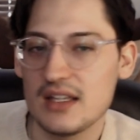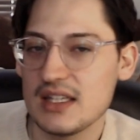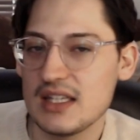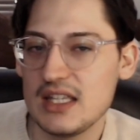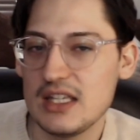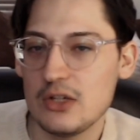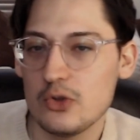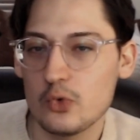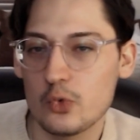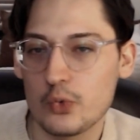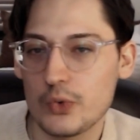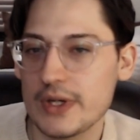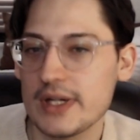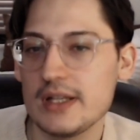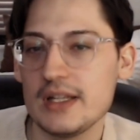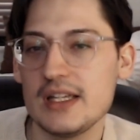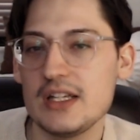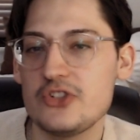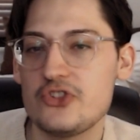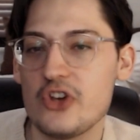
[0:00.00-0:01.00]
he
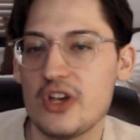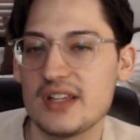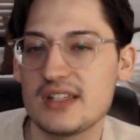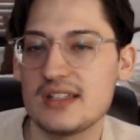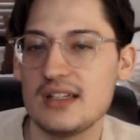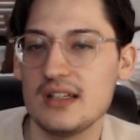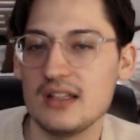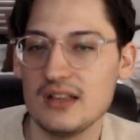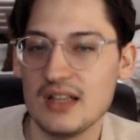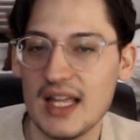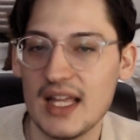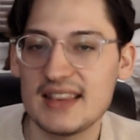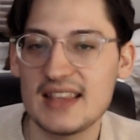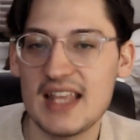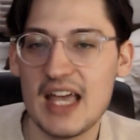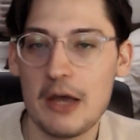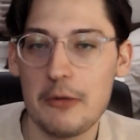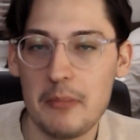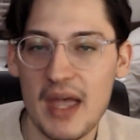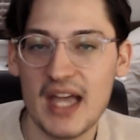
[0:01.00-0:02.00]
really just let
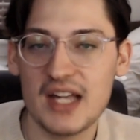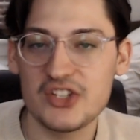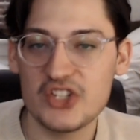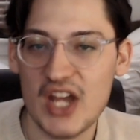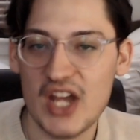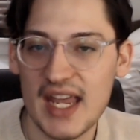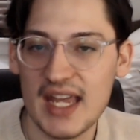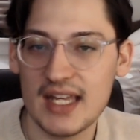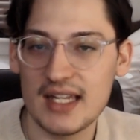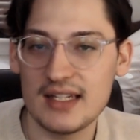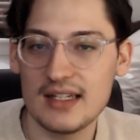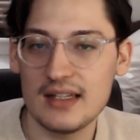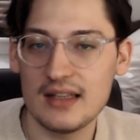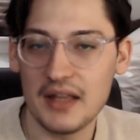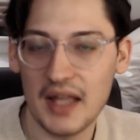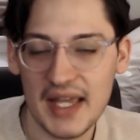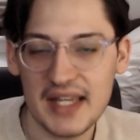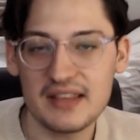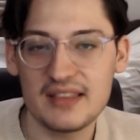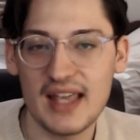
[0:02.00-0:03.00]
that match end
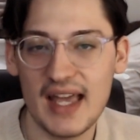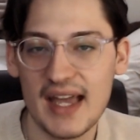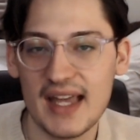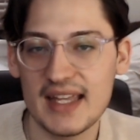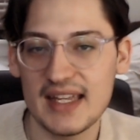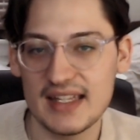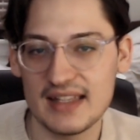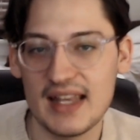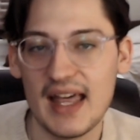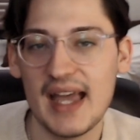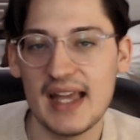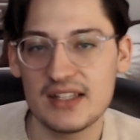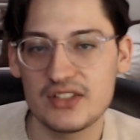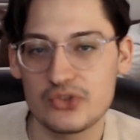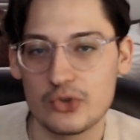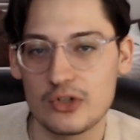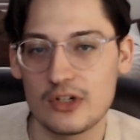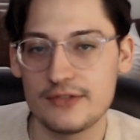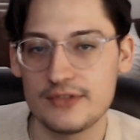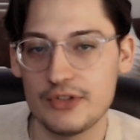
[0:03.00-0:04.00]
like that in that
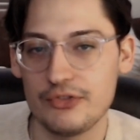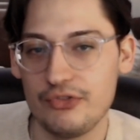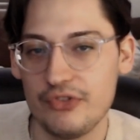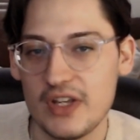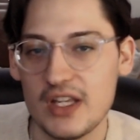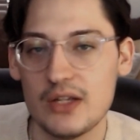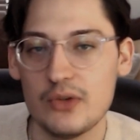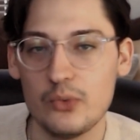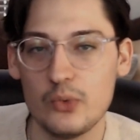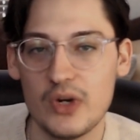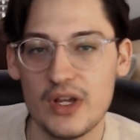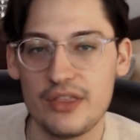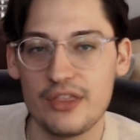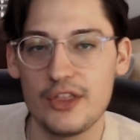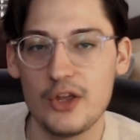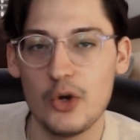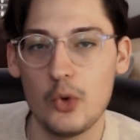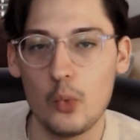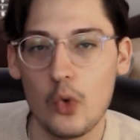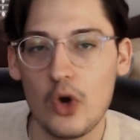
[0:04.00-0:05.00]
sort of defeat. With
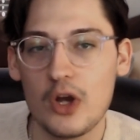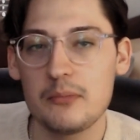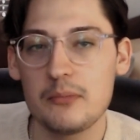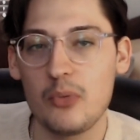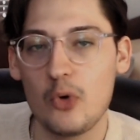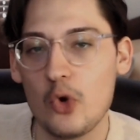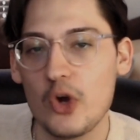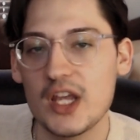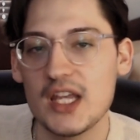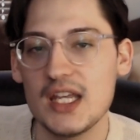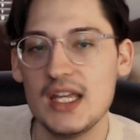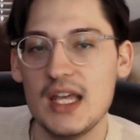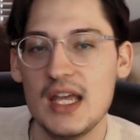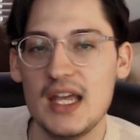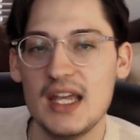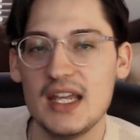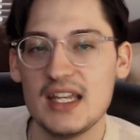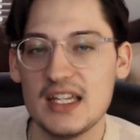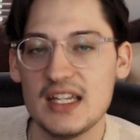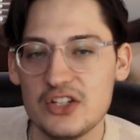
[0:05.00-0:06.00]
one point
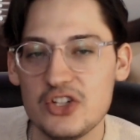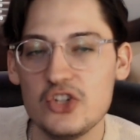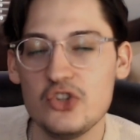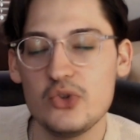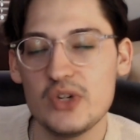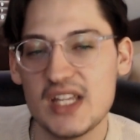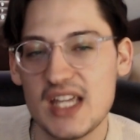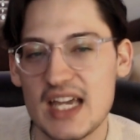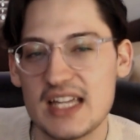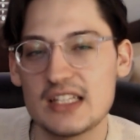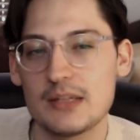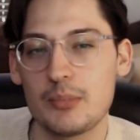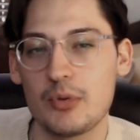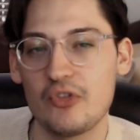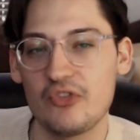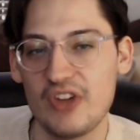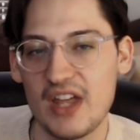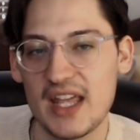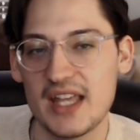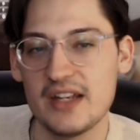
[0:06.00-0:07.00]
he knew he had to
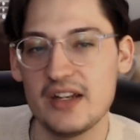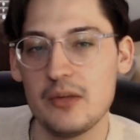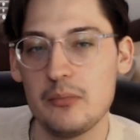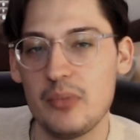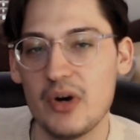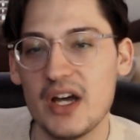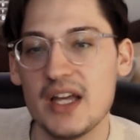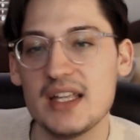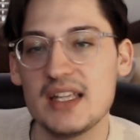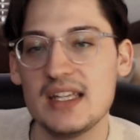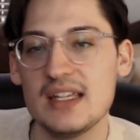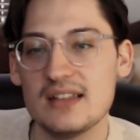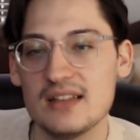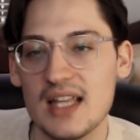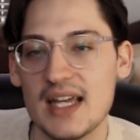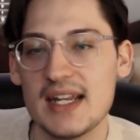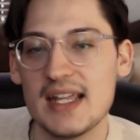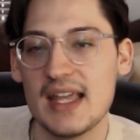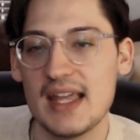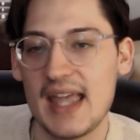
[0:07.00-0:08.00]
prevent, but he
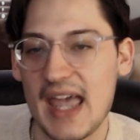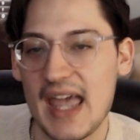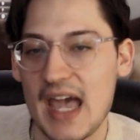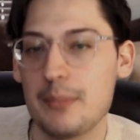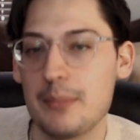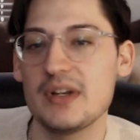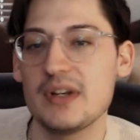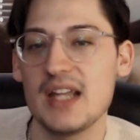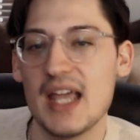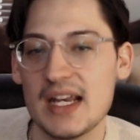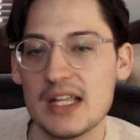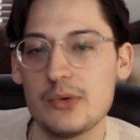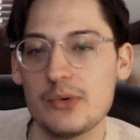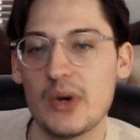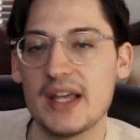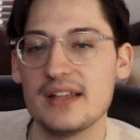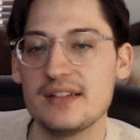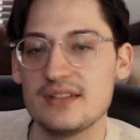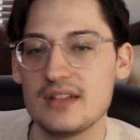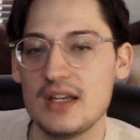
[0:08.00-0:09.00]
let it happen
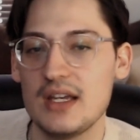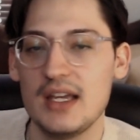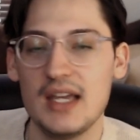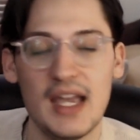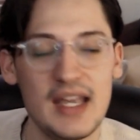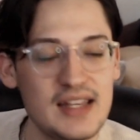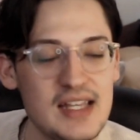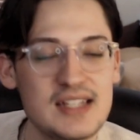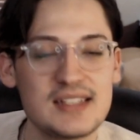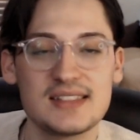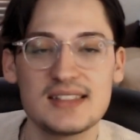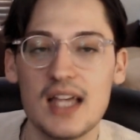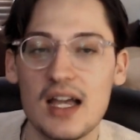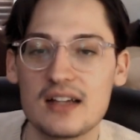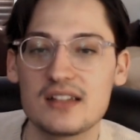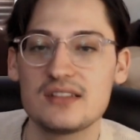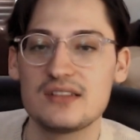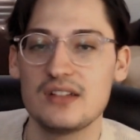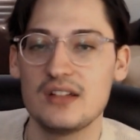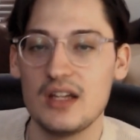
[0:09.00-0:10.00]
anyways. And that
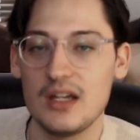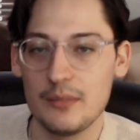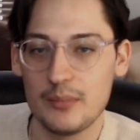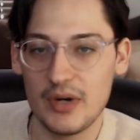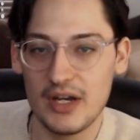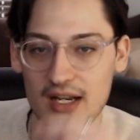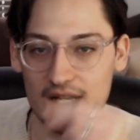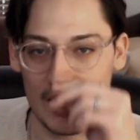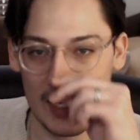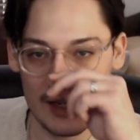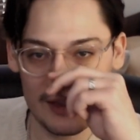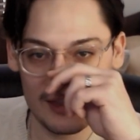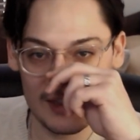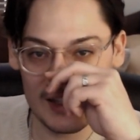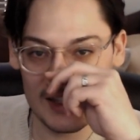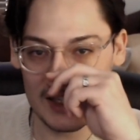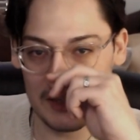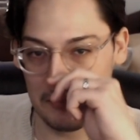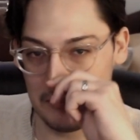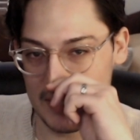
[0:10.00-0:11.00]
sucks but I
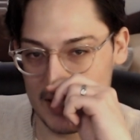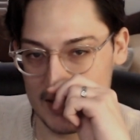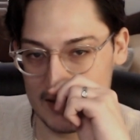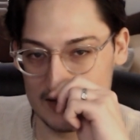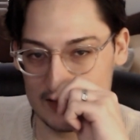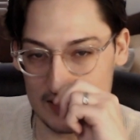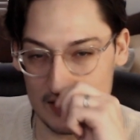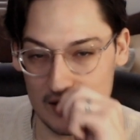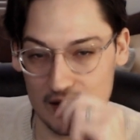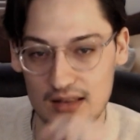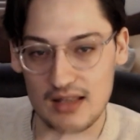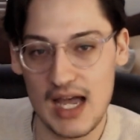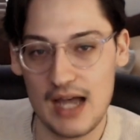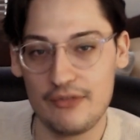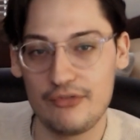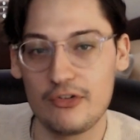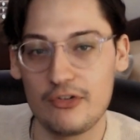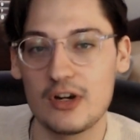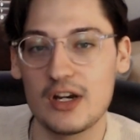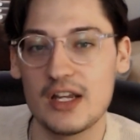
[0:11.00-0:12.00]
think it means a
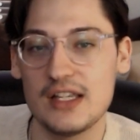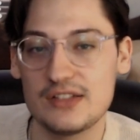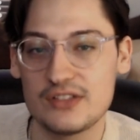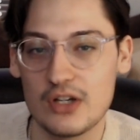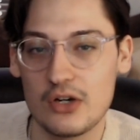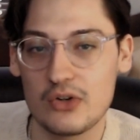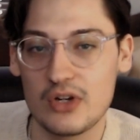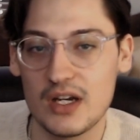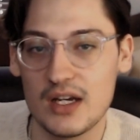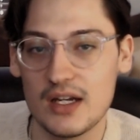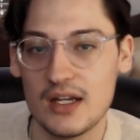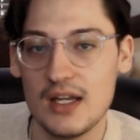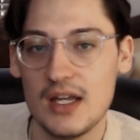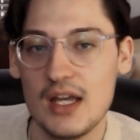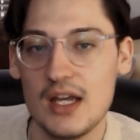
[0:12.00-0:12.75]
lot for Hisoka